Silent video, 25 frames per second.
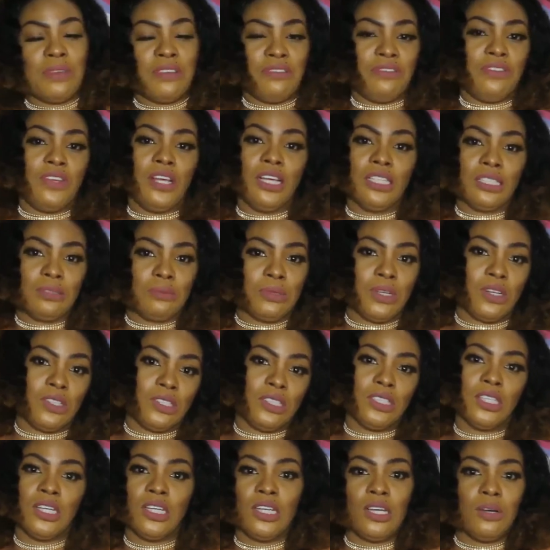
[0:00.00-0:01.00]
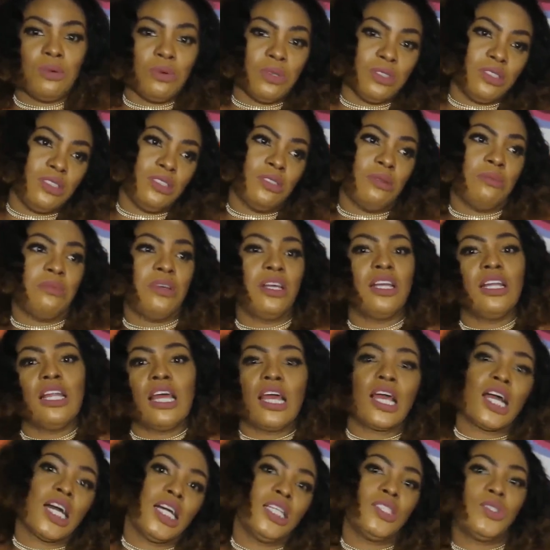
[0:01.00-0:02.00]
me, if you ask me, I'll tell you, I want somebody
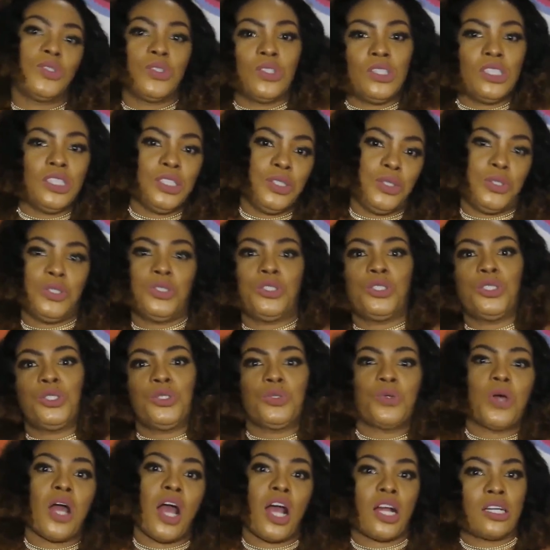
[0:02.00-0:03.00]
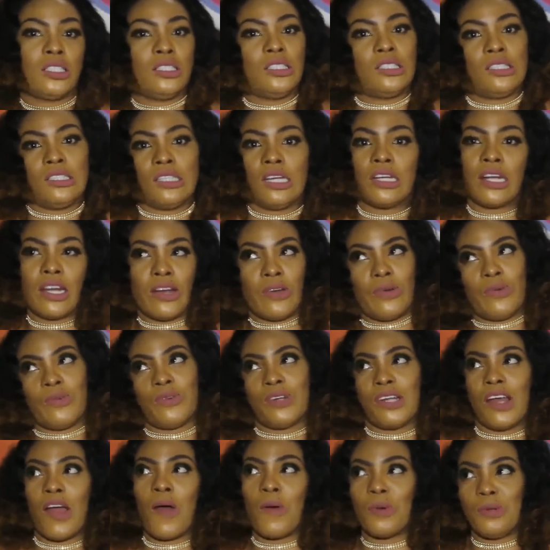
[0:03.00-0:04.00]
like Anthony Joshua, Cristiano
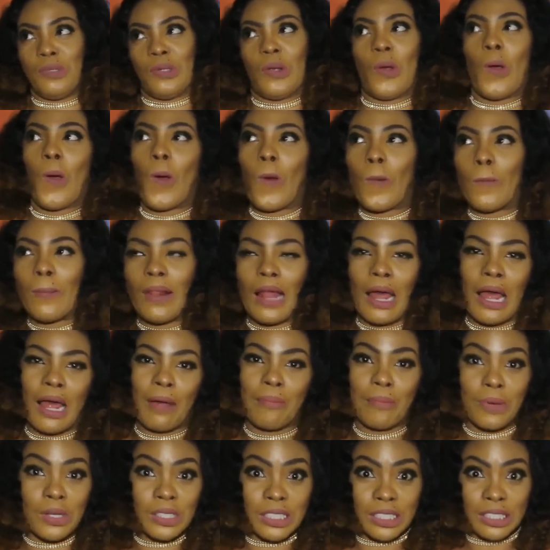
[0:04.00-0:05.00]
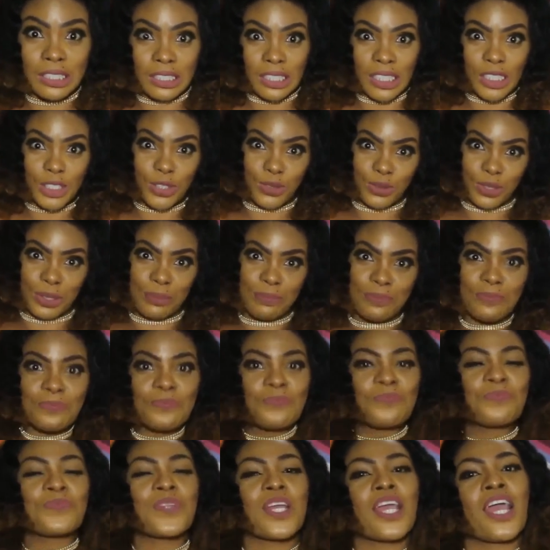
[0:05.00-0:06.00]
Ronaldo, blah, but it's a dream.
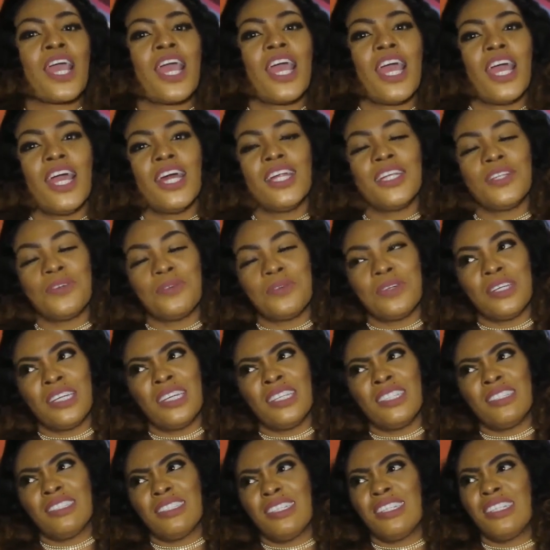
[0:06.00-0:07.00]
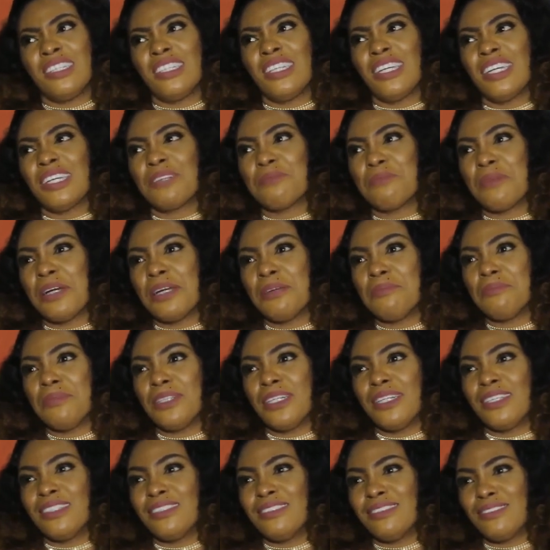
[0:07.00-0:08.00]
Anyway, I like my
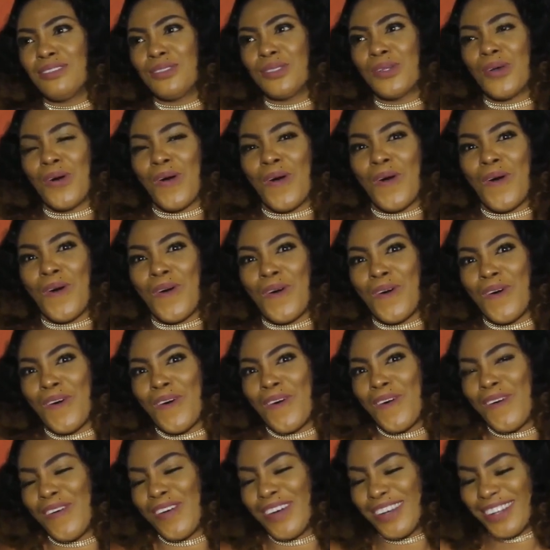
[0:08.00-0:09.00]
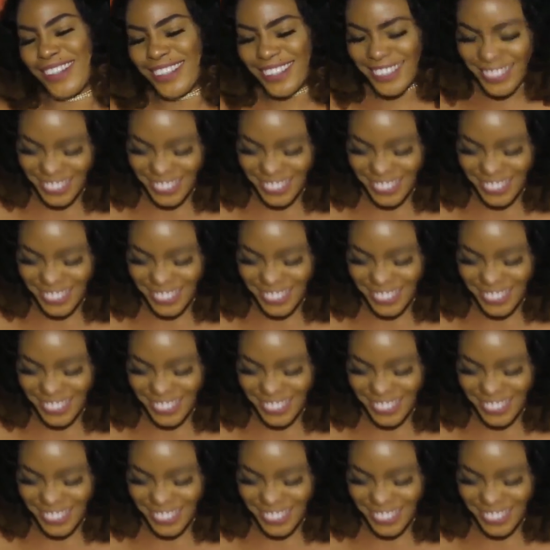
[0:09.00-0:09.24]
man tall.